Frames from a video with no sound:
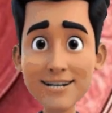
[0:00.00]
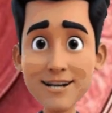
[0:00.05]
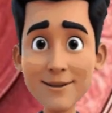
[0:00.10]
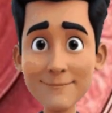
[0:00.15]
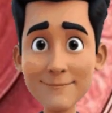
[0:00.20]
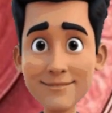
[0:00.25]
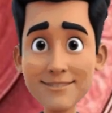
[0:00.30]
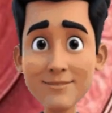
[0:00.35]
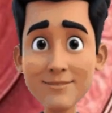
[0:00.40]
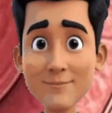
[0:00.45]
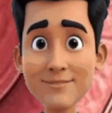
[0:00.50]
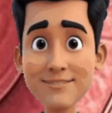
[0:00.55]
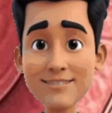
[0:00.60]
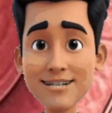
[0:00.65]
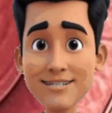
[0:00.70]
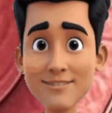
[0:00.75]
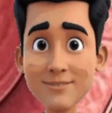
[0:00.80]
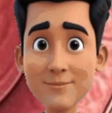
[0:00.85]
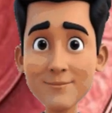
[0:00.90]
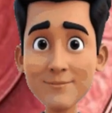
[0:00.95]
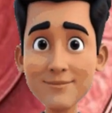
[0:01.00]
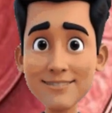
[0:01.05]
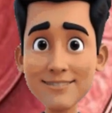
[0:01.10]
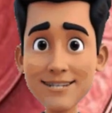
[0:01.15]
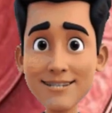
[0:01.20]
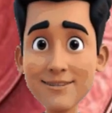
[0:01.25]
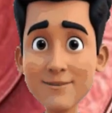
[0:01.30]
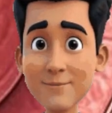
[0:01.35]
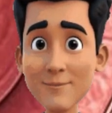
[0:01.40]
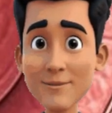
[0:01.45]
versus BPH
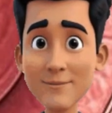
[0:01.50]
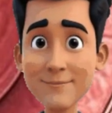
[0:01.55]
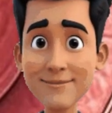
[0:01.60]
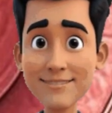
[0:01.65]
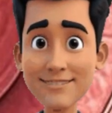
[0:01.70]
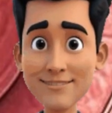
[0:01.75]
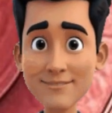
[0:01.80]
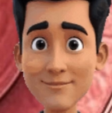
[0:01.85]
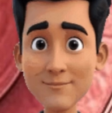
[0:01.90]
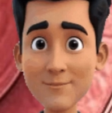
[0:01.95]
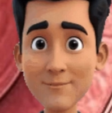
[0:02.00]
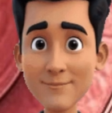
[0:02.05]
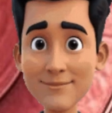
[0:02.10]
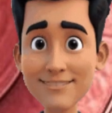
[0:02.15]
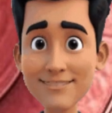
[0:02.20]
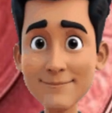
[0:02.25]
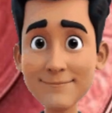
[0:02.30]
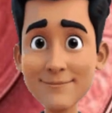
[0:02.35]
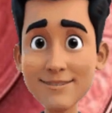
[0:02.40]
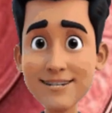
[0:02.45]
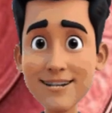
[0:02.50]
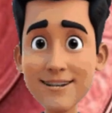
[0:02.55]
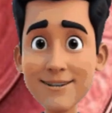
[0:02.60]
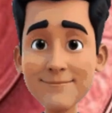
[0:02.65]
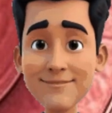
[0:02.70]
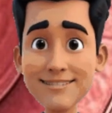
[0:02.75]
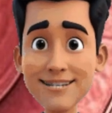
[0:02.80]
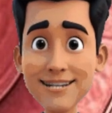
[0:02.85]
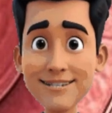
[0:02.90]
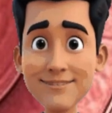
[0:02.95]
versus prostate cancer.
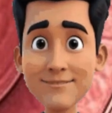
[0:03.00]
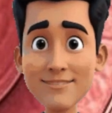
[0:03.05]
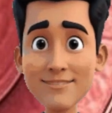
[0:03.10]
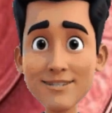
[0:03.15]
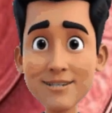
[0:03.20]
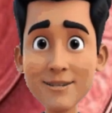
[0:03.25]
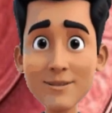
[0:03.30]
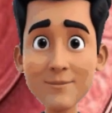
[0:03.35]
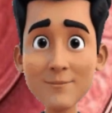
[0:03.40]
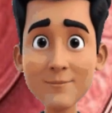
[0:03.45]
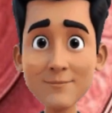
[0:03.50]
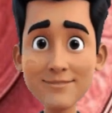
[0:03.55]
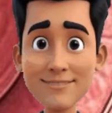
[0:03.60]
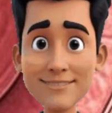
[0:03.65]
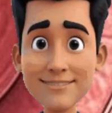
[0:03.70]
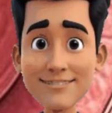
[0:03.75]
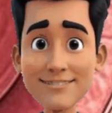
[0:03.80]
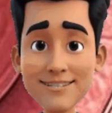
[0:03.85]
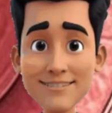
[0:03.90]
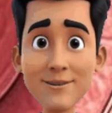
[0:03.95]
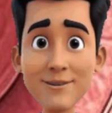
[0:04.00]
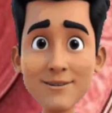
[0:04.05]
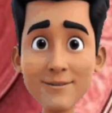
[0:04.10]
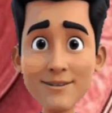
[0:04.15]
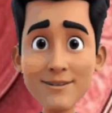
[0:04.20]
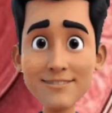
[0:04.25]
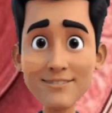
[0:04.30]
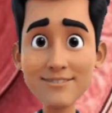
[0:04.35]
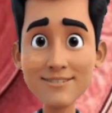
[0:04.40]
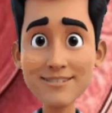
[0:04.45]
Let's briefly
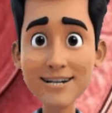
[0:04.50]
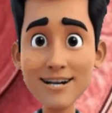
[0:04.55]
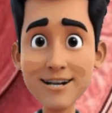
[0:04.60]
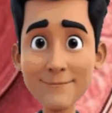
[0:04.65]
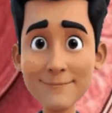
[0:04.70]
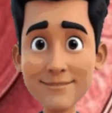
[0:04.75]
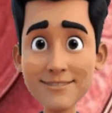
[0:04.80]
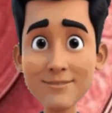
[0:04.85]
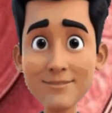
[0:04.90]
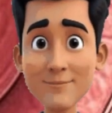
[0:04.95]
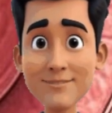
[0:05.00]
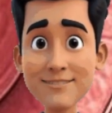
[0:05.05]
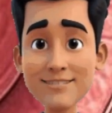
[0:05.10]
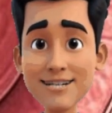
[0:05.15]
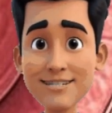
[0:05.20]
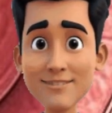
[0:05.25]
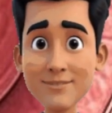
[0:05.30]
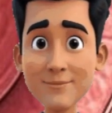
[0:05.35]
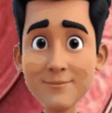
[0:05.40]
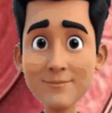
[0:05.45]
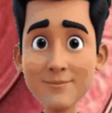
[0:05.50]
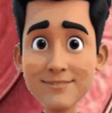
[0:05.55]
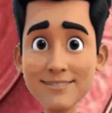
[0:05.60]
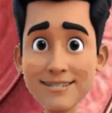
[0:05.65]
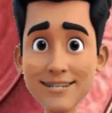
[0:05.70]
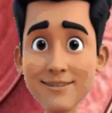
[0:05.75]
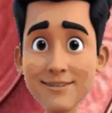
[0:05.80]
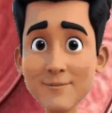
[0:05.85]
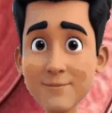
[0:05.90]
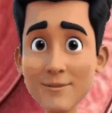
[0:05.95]
compare
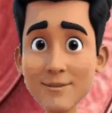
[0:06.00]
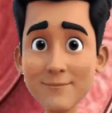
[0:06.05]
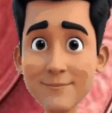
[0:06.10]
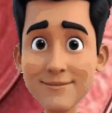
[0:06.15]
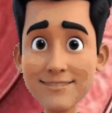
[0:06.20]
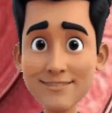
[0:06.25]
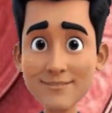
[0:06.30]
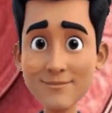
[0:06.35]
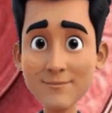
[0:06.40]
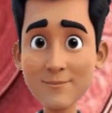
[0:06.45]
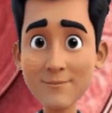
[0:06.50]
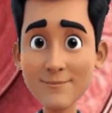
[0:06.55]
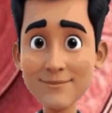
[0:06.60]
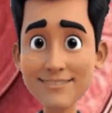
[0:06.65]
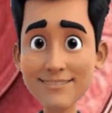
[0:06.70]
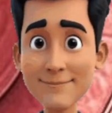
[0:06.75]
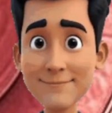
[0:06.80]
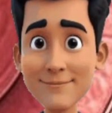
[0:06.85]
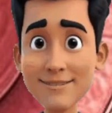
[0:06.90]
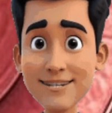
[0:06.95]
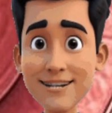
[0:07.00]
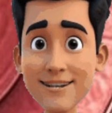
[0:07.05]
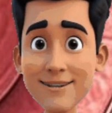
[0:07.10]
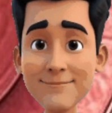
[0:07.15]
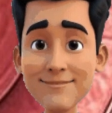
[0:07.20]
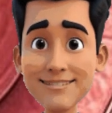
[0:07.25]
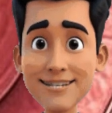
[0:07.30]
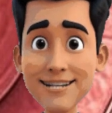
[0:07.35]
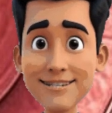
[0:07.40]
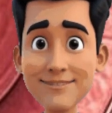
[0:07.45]
prostatitis, inflammation,
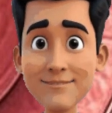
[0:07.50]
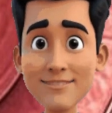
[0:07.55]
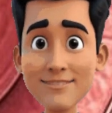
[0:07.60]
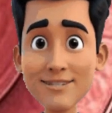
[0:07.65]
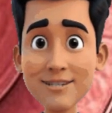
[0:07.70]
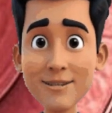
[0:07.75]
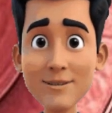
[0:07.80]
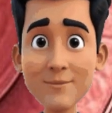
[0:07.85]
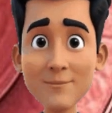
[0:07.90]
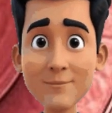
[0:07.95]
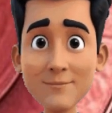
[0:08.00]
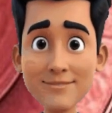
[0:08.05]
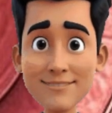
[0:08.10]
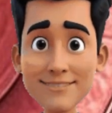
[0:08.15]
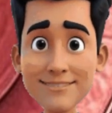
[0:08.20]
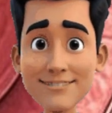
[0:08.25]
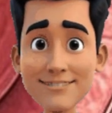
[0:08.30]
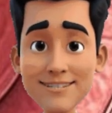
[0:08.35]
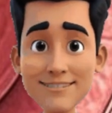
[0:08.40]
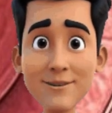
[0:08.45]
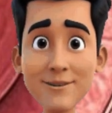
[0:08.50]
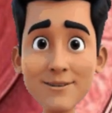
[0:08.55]
often with pain and fever.